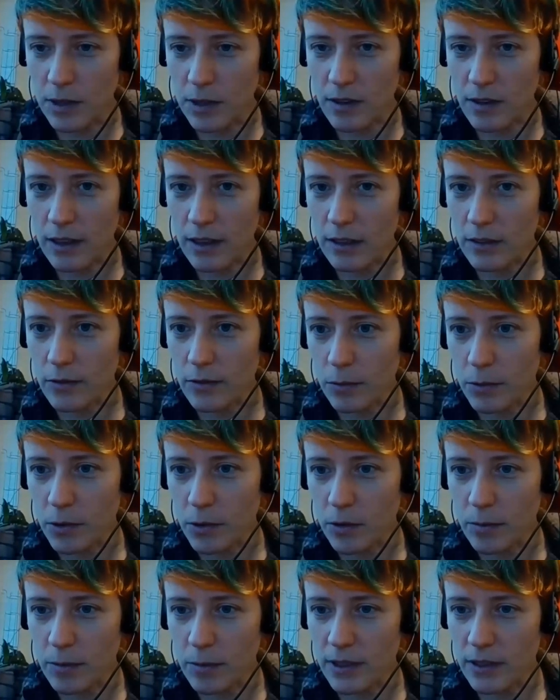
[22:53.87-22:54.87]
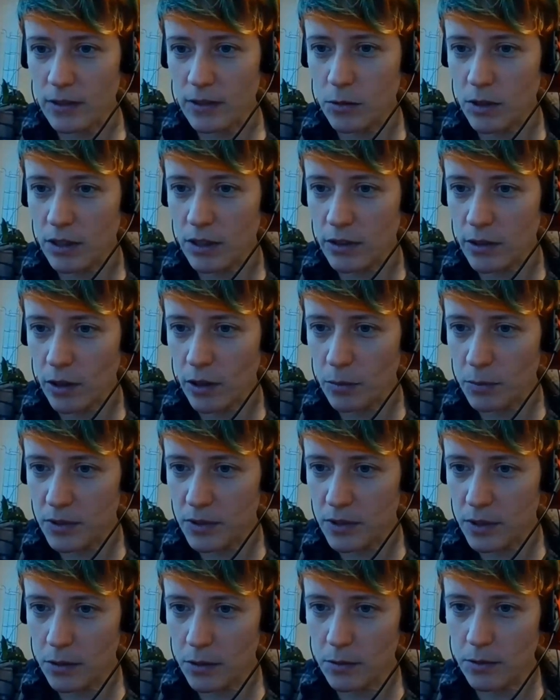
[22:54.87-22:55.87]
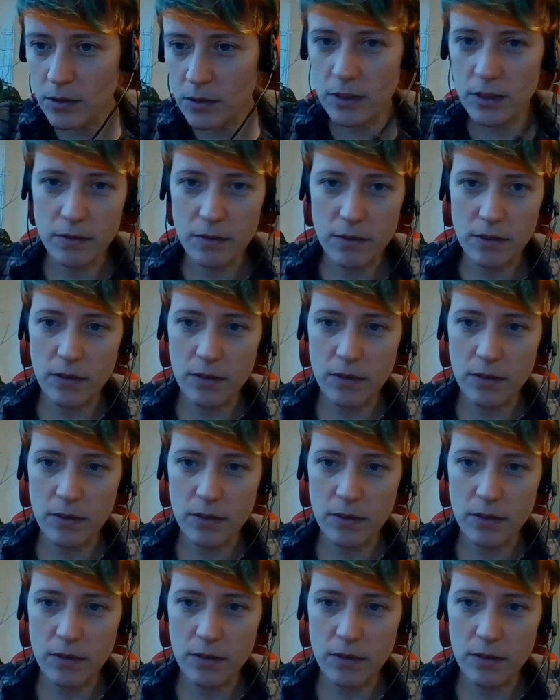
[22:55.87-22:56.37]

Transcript: because mm-hmm. I think mm-hmm. it's from your images. Do the top stones, the,